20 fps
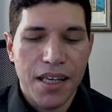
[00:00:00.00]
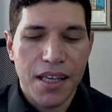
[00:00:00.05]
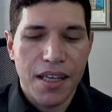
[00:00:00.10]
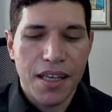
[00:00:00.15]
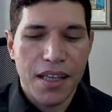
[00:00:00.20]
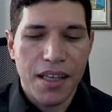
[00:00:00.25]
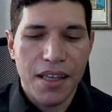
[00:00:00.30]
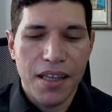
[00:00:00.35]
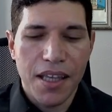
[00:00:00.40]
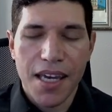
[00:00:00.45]

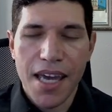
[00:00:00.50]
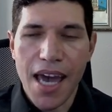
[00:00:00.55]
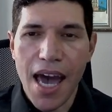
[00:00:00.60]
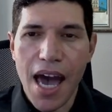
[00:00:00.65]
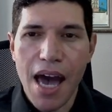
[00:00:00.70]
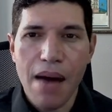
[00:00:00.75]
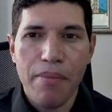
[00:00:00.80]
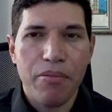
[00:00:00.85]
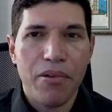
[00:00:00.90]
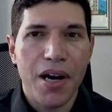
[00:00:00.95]
the
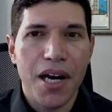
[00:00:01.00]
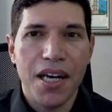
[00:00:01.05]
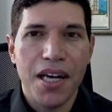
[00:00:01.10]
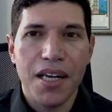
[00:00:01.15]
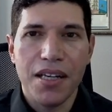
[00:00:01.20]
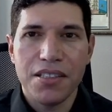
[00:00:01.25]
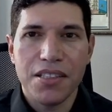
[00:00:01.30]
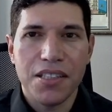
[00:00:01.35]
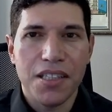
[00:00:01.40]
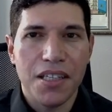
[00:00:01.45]
cap
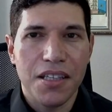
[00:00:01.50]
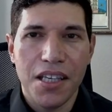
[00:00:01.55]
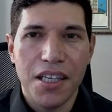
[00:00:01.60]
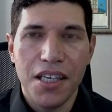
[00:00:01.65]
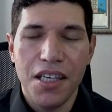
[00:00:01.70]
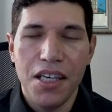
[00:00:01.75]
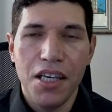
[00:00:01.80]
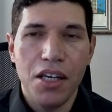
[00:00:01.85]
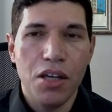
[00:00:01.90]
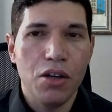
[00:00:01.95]
rates and the
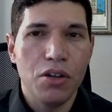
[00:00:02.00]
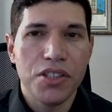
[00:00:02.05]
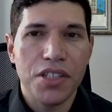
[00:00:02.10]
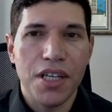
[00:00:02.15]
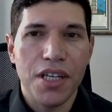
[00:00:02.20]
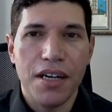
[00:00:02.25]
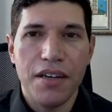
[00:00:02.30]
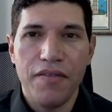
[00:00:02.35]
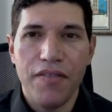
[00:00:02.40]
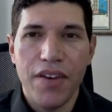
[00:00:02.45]
yields
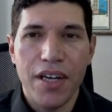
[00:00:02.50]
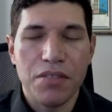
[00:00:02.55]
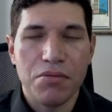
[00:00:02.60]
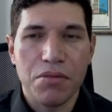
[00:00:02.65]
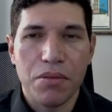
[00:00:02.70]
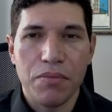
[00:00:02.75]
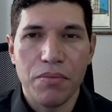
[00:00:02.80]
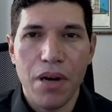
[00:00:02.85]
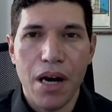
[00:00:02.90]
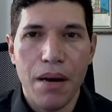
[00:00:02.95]
on
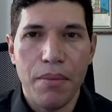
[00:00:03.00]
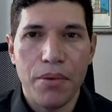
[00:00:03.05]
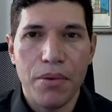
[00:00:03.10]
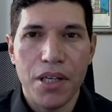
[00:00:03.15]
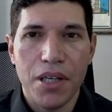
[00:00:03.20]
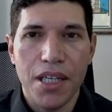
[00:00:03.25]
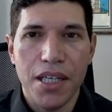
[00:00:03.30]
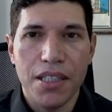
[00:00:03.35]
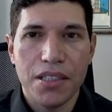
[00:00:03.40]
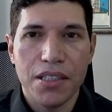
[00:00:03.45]
investment
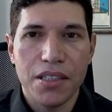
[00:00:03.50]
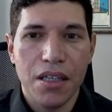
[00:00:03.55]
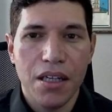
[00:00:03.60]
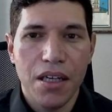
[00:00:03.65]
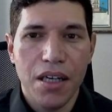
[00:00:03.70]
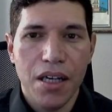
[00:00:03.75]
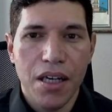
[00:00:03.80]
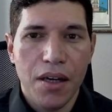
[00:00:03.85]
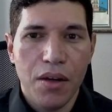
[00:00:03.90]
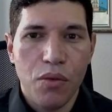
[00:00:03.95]
properties
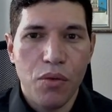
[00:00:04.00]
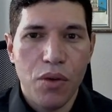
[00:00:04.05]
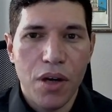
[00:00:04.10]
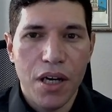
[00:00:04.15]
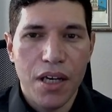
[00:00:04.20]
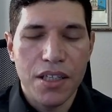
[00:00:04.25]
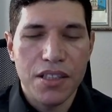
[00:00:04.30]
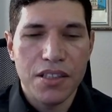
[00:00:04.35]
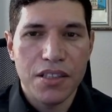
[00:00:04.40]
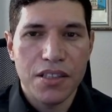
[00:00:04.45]

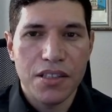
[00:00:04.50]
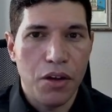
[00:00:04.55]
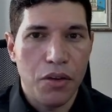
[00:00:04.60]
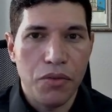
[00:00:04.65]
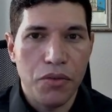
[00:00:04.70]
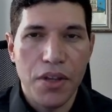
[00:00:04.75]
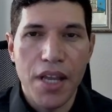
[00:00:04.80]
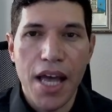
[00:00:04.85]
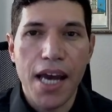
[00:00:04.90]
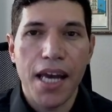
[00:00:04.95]
was
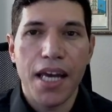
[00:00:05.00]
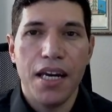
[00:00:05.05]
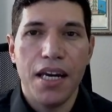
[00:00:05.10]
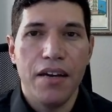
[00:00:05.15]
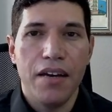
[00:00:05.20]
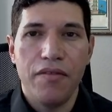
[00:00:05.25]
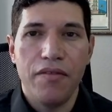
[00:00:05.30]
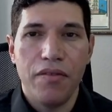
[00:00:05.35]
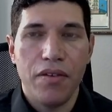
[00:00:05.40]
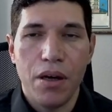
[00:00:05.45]

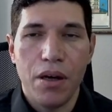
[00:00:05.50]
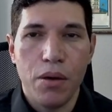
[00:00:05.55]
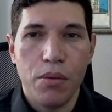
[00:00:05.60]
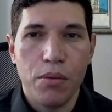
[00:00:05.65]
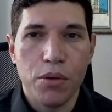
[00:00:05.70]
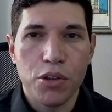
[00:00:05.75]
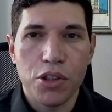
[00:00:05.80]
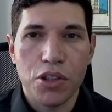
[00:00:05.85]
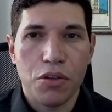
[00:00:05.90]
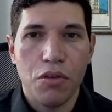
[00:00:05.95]
negative
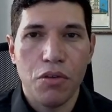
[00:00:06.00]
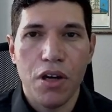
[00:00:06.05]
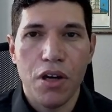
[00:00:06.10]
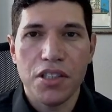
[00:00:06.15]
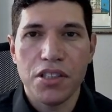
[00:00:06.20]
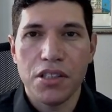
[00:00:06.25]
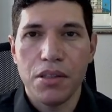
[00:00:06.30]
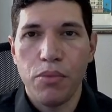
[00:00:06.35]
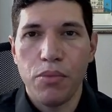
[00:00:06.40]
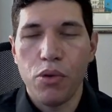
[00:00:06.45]
almost across
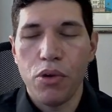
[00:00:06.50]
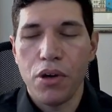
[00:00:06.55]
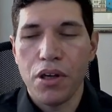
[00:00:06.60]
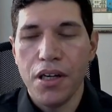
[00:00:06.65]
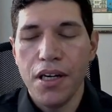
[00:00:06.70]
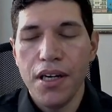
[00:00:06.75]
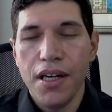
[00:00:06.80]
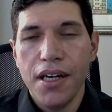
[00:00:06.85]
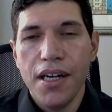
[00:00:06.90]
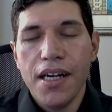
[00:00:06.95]
the board.
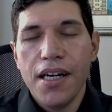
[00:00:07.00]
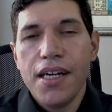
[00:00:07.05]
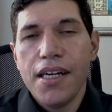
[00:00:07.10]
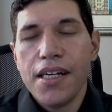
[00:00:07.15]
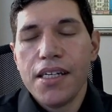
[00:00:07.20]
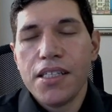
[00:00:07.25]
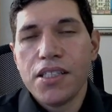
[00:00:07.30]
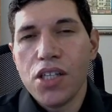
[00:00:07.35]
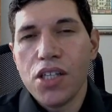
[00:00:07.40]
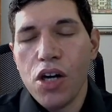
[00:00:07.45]

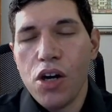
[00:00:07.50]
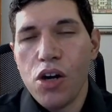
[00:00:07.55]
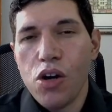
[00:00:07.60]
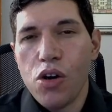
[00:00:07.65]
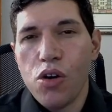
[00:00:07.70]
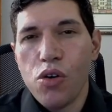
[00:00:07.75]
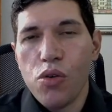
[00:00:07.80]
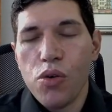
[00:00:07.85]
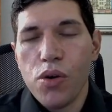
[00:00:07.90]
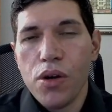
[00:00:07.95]

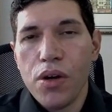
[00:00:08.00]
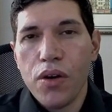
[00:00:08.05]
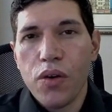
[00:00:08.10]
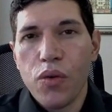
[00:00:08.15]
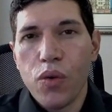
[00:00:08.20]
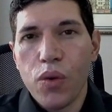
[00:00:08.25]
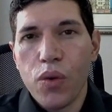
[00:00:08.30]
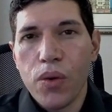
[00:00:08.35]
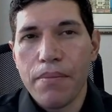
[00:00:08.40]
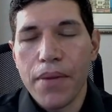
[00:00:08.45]
So
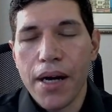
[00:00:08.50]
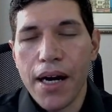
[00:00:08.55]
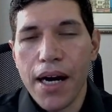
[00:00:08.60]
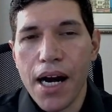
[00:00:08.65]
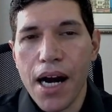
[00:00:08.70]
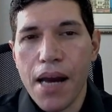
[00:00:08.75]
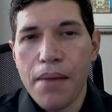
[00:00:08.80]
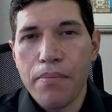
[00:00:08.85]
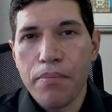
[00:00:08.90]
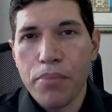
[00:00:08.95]

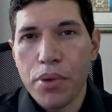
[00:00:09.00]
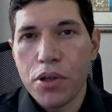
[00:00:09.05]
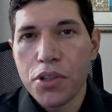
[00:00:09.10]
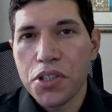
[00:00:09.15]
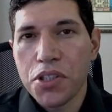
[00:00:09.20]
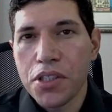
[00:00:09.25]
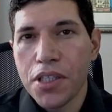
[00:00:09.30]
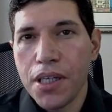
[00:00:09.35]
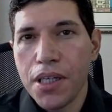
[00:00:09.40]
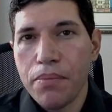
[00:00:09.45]
I'm
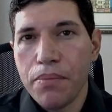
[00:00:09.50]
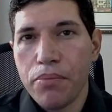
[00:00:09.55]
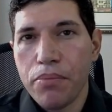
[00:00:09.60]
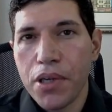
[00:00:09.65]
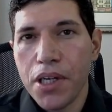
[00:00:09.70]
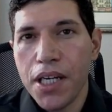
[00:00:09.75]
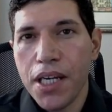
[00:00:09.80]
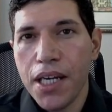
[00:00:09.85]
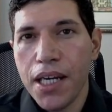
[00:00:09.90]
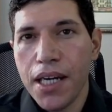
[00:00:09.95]
personally
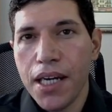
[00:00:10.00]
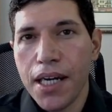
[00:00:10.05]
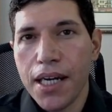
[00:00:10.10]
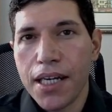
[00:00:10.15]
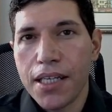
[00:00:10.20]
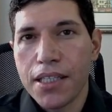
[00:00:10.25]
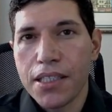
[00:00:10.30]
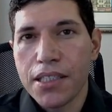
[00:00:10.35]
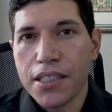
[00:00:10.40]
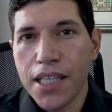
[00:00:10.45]
pretty
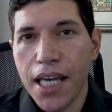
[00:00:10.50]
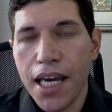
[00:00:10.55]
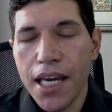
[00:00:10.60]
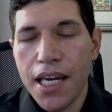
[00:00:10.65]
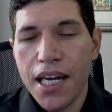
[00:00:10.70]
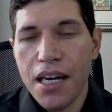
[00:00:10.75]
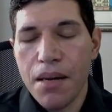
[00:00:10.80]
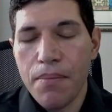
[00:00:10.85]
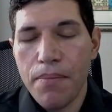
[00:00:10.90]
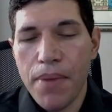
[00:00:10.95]

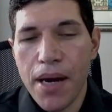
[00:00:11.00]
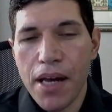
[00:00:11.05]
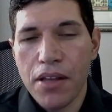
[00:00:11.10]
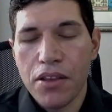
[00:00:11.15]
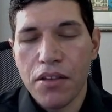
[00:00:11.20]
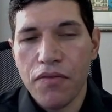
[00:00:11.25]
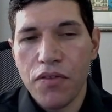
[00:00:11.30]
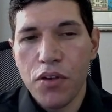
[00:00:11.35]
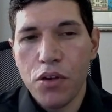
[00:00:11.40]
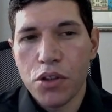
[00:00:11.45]
excited about
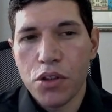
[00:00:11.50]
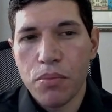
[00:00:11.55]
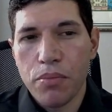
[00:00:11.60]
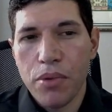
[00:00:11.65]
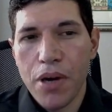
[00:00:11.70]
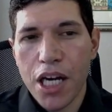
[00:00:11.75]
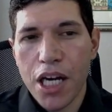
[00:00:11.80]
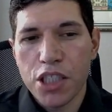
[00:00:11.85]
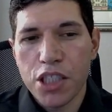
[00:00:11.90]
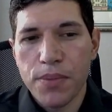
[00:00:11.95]
the future
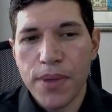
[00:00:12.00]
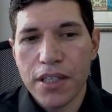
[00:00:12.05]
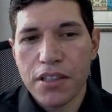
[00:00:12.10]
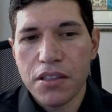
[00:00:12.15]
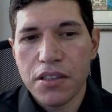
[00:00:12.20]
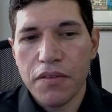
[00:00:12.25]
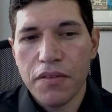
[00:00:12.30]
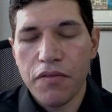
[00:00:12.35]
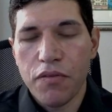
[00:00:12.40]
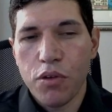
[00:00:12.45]

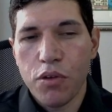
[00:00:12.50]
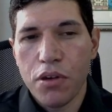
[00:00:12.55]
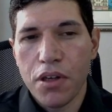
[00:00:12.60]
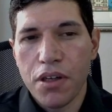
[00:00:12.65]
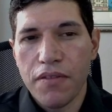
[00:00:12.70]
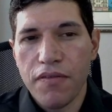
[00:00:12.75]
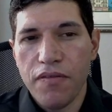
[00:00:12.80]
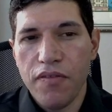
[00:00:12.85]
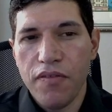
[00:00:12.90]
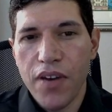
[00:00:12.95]
prospects for
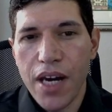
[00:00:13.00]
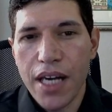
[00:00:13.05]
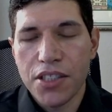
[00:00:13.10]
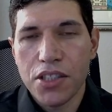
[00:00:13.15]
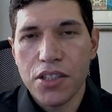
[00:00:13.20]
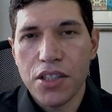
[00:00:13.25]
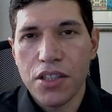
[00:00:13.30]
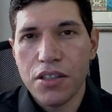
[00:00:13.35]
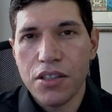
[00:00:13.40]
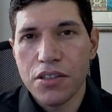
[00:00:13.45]

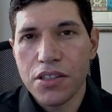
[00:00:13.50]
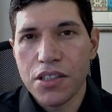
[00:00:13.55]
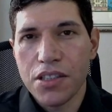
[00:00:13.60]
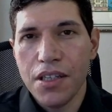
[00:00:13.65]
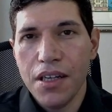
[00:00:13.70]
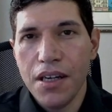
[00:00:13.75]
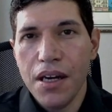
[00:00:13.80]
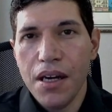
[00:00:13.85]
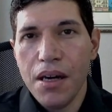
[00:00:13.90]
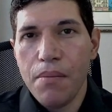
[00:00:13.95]
investors,
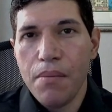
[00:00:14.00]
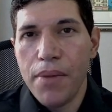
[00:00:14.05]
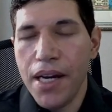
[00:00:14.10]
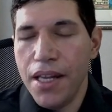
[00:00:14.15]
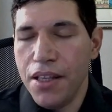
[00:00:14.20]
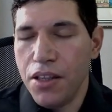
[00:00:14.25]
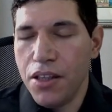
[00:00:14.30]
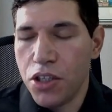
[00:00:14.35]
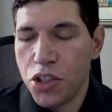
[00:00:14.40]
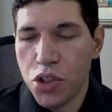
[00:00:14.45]
but
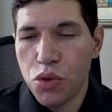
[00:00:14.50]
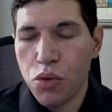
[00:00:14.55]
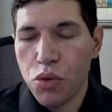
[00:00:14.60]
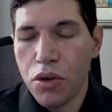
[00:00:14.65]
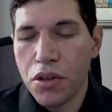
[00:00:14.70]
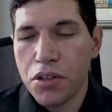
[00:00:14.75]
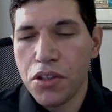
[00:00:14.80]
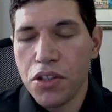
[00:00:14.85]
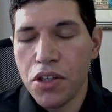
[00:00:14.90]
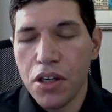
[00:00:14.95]
in the
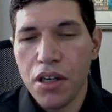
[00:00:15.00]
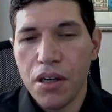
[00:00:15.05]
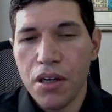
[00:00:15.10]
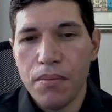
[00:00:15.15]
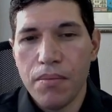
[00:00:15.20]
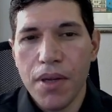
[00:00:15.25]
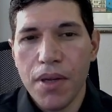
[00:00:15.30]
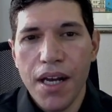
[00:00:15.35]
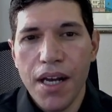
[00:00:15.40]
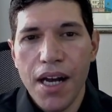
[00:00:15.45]
short
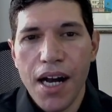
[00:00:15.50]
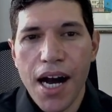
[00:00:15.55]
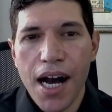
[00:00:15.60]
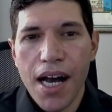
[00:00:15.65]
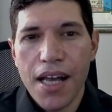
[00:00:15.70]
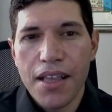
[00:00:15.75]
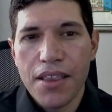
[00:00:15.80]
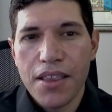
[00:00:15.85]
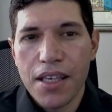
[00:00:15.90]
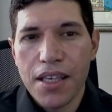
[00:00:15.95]
term,
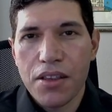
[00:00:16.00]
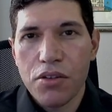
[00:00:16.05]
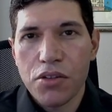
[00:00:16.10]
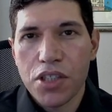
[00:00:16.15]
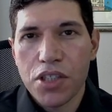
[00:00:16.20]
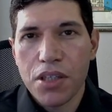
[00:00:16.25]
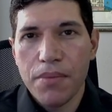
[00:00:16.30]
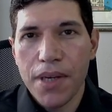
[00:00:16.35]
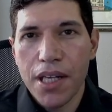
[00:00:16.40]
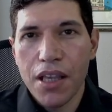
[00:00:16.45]
I think there's
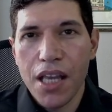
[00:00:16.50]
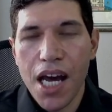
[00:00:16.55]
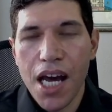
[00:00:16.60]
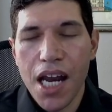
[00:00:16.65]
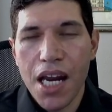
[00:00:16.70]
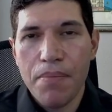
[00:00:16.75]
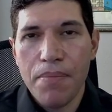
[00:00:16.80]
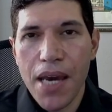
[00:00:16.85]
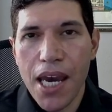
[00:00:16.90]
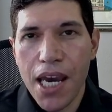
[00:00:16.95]
going to be a lot
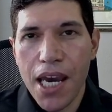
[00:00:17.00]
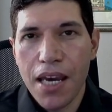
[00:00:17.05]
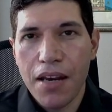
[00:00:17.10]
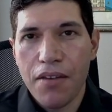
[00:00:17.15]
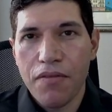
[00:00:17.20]
of pain